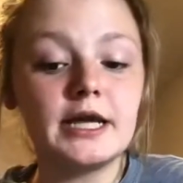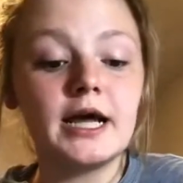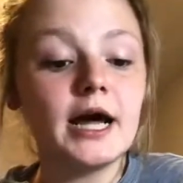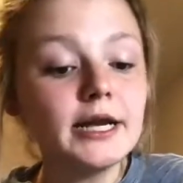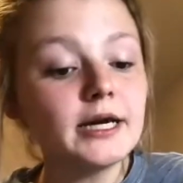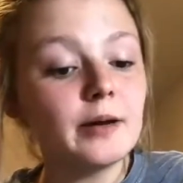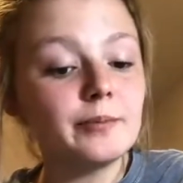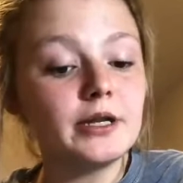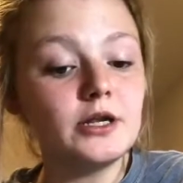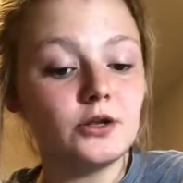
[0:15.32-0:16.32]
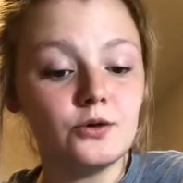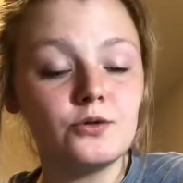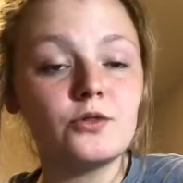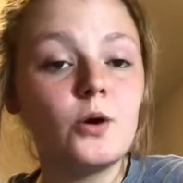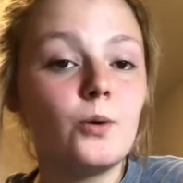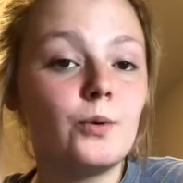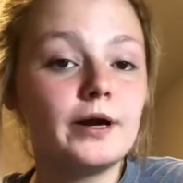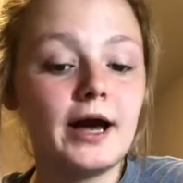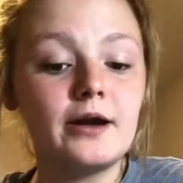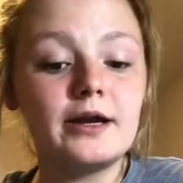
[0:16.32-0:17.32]
unaccompanied youth were
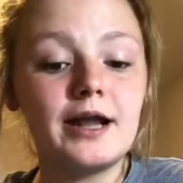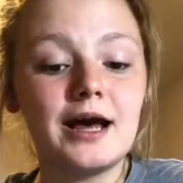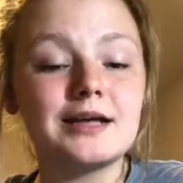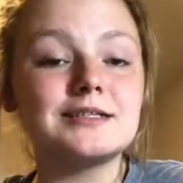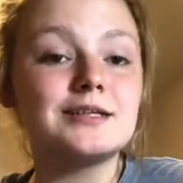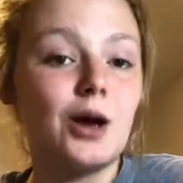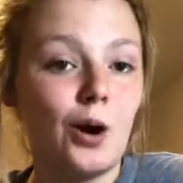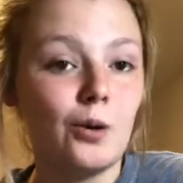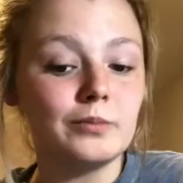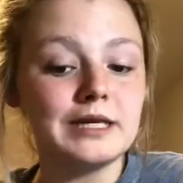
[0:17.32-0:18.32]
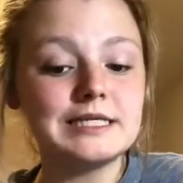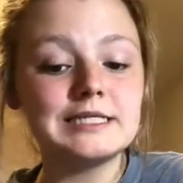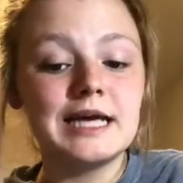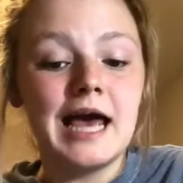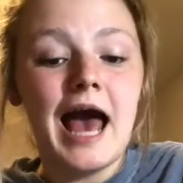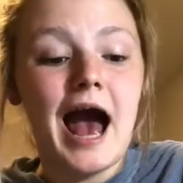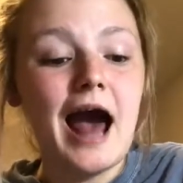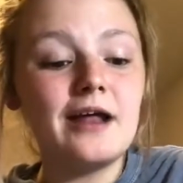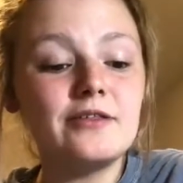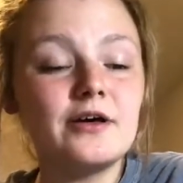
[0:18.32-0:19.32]
counted as homeless.
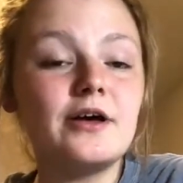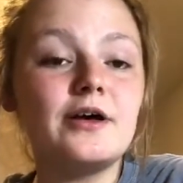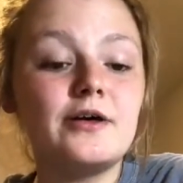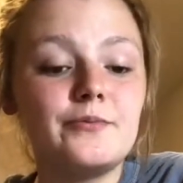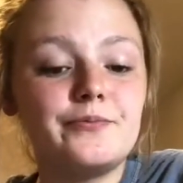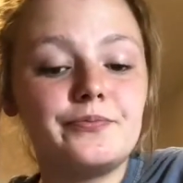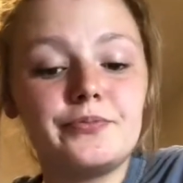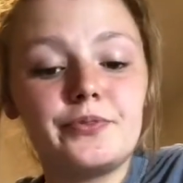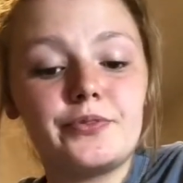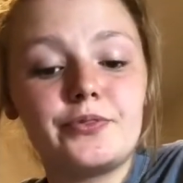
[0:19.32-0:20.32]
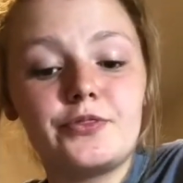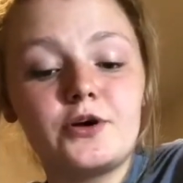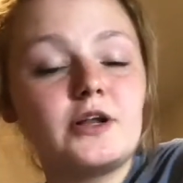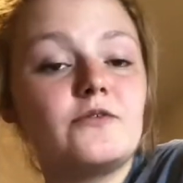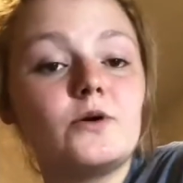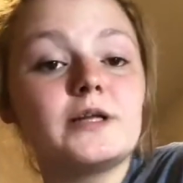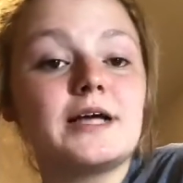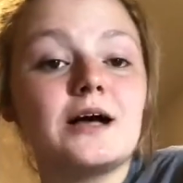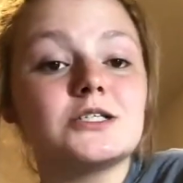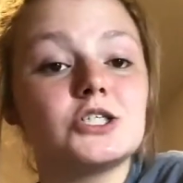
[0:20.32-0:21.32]
Out of the
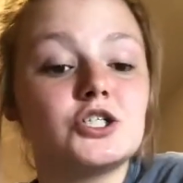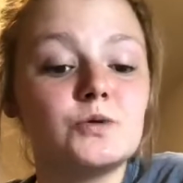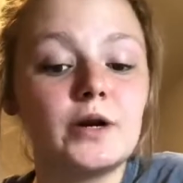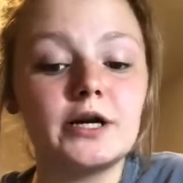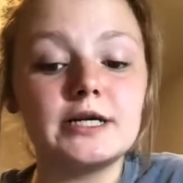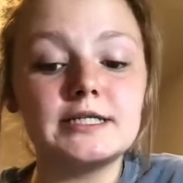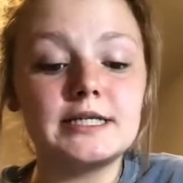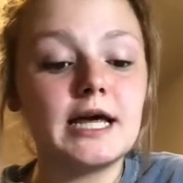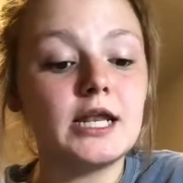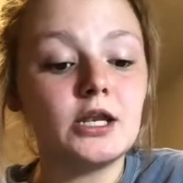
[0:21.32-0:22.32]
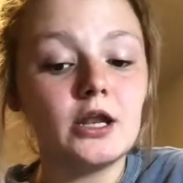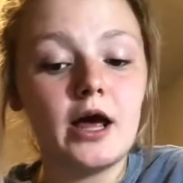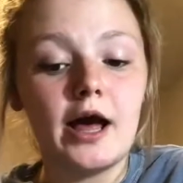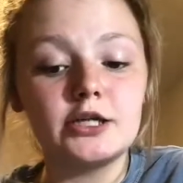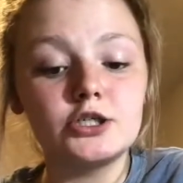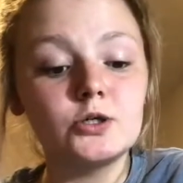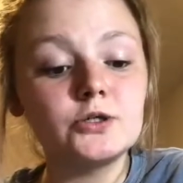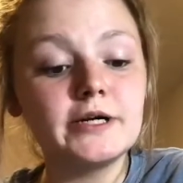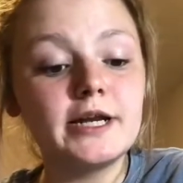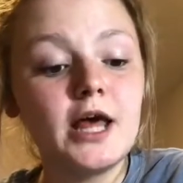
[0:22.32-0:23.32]
34,210
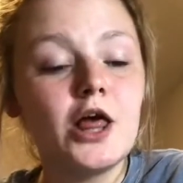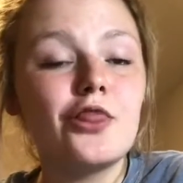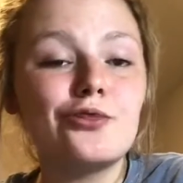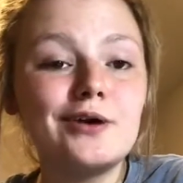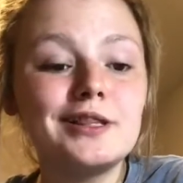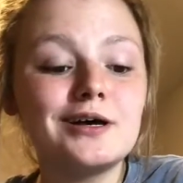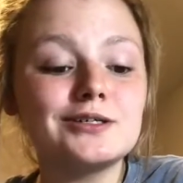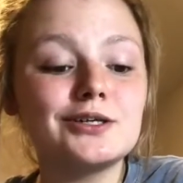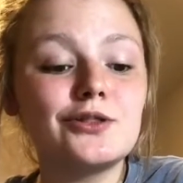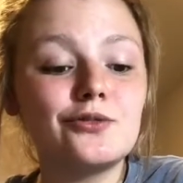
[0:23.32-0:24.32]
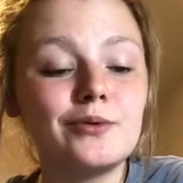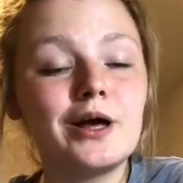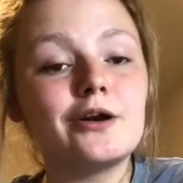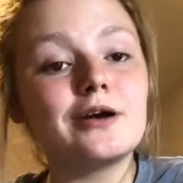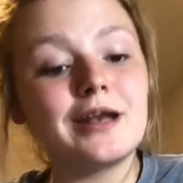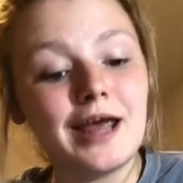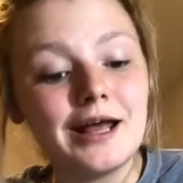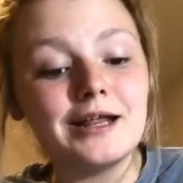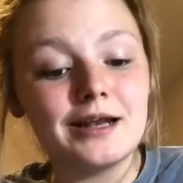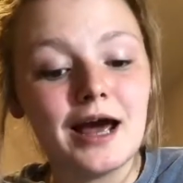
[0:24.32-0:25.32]
children, 3,389
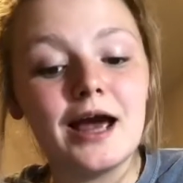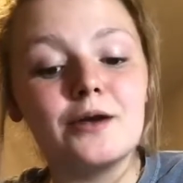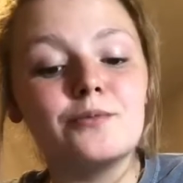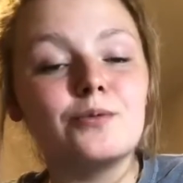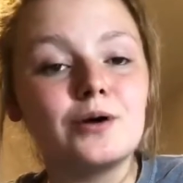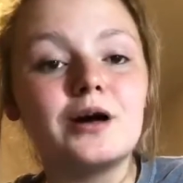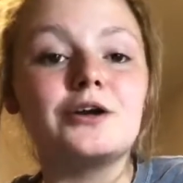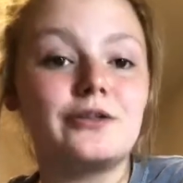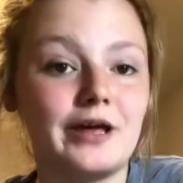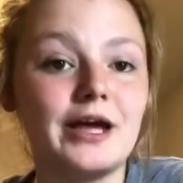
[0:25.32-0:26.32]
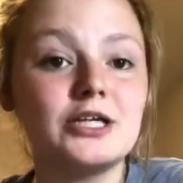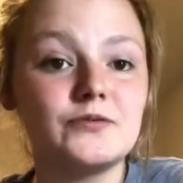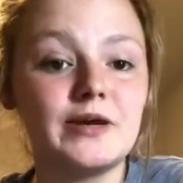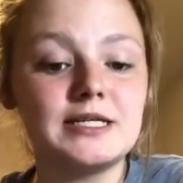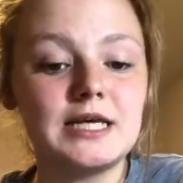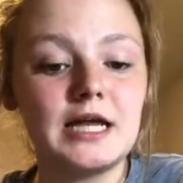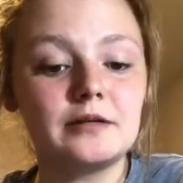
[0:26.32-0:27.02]
were under the age of 18.